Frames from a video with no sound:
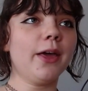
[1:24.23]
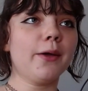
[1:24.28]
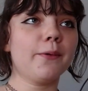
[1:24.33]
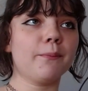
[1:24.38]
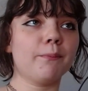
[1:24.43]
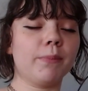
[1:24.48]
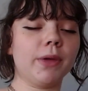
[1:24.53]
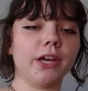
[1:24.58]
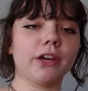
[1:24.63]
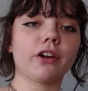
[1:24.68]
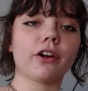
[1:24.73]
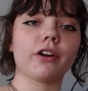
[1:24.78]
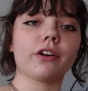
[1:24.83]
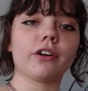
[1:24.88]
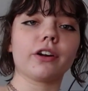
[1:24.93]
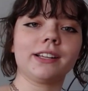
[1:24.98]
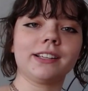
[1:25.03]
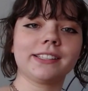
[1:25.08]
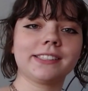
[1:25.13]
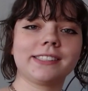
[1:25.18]

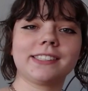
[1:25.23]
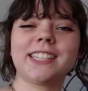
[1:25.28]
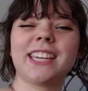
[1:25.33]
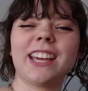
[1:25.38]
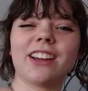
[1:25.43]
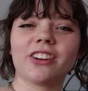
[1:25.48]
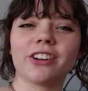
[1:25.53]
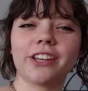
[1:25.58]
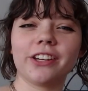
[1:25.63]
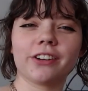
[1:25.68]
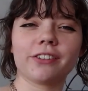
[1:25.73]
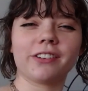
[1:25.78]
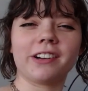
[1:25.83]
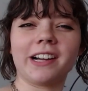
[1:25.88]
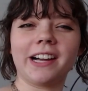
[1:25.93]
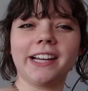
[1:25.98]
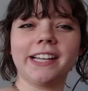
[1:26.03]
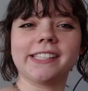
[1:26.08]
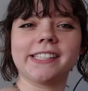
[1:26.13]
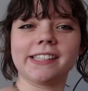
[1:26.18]
bigger, scarier
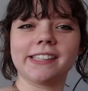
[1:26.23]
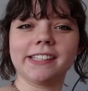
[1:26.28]
rides,